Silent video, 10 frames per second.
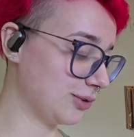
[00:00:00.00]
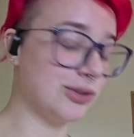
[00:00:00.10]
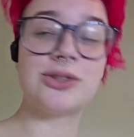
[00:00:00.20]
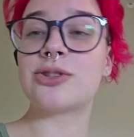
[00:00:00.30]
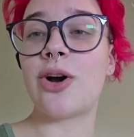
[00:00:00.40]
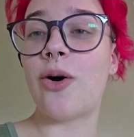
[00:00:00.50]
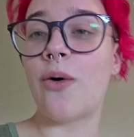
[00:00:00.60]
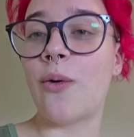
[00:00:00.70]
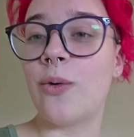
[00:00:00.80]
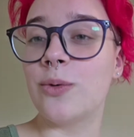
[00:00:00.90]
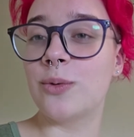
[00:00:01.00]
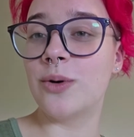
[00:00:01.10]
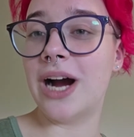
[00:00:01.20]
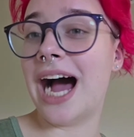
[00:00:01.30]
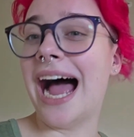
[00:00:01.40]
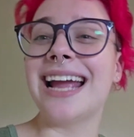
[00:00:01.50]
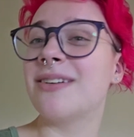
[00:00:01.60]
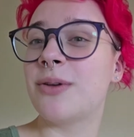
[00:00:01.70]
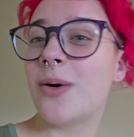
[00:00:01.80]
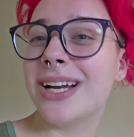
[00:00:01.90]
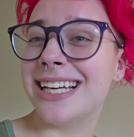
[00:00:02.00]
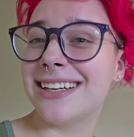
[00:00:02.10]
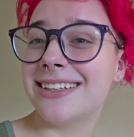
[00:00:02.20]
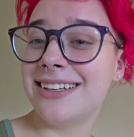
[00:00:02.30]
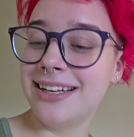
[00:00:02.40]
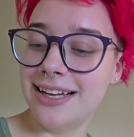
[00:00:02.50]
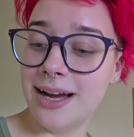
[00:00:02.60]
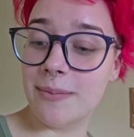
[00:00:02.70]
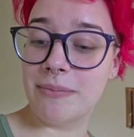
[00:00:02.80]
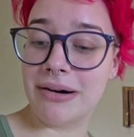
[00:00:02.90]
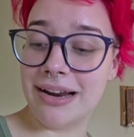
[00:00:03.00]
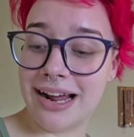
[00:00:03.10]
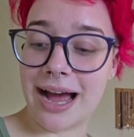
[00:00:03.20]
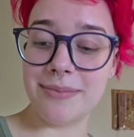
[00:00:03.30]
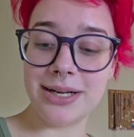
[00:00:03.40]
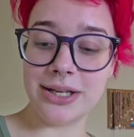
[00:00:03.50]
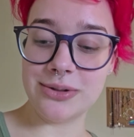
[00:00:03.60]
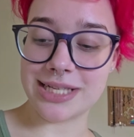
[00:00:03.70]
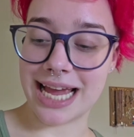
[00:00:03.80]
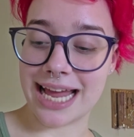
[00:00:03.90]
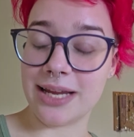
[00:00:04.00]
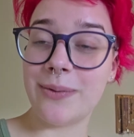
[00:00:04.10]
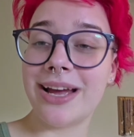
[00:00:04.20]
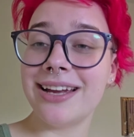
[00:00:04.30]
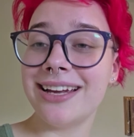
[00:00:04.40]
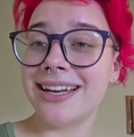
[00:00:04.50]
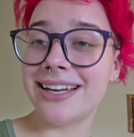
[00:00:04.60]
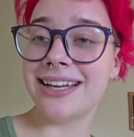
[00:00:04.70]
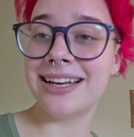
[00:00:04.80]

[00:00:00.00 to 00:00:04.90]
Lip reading: So I have no idea, but I'm gonna use it anyway,